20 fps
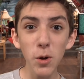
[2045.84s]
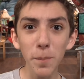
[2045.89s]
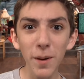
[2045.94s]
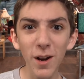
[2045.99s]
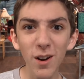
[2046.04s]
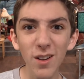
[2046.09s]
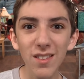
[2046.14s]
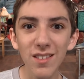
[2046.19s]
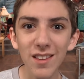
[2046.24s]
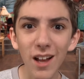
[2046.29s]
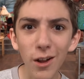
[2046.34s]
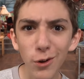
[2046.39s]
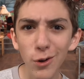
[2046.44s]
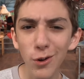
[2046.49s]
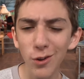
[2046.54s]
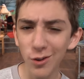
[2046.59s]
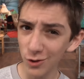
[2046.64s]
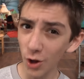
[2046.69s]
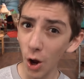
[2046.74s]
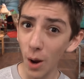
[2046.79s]
your parents tell you
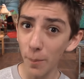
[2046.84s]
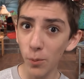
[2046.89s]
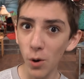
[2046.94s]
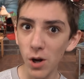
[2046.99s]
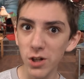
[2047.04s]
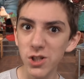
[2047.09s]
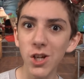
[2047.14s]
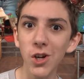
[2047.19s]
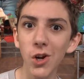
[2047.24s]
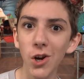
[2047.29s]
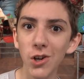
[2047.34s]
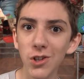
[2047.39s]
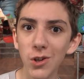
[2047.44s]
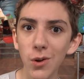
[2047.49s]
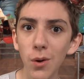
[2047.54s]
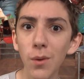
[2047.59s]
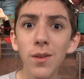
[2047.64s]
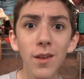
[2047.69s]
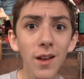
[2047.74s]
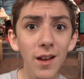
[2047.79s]
to stop watching
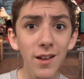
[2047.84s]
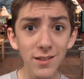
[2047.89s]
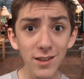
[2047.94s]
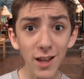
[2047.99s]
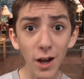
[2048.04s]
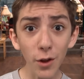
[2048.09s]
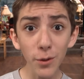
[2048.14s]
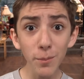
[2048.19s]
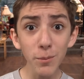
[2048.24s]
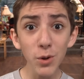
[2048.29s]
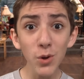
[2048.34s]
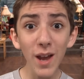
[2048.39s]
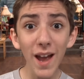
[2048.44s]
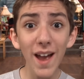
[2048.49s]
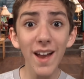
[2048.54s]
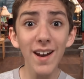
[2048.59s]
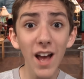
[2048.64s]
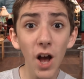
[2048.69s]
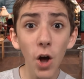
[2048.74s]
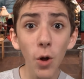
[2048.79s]
cartoons, tell them you
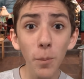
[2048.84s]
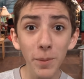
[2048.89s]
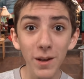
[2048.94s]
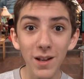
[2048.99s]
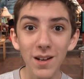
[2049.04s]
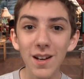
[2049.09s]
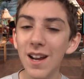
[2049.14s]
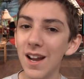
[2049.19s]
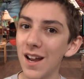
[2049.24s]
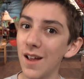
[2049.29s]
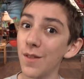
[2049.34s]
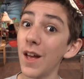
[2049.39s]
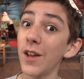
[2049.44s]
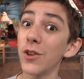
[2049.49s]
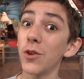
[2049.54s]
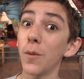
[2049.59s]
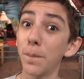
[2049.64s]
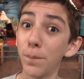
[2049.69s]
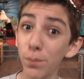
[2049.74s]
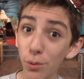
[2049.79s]
can't help it and
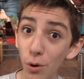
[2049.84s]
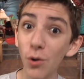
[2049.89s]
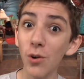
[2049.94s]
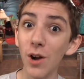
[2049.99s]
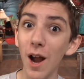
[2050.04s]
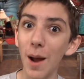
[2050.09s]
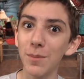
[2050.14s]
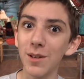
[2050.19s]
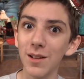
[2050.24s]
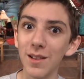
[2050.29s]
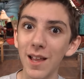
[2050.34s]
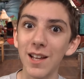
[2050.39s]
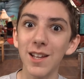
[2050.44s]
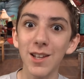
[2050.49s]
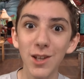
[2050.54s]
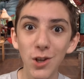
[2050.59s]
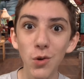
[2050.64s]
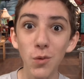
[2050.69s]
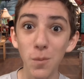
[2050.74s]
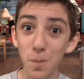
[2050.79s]
that you're programmed to like
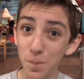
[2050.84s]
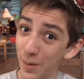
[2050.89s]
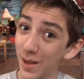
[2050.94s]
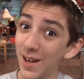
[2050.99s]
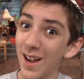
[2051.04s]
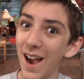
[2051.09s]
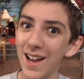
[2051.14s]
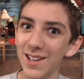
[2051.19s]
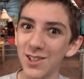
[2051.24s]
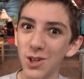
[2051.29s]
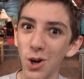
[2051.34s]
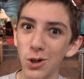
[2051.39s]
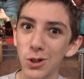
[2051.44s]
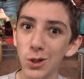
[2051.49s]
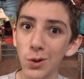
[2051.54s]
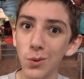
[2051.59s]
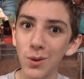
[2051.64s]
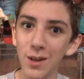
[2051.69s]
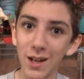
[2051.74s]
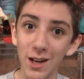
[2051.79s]
cute, big-eyed
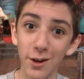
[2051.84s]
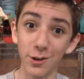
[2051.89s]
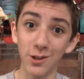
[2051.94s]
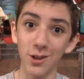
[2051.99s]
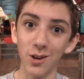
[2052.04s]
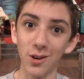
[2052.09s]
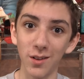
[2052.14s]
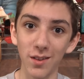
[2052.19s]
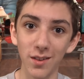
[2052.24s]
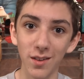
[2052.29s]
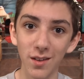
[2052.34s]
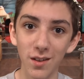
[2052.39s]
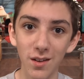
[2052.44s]
cartoon characters.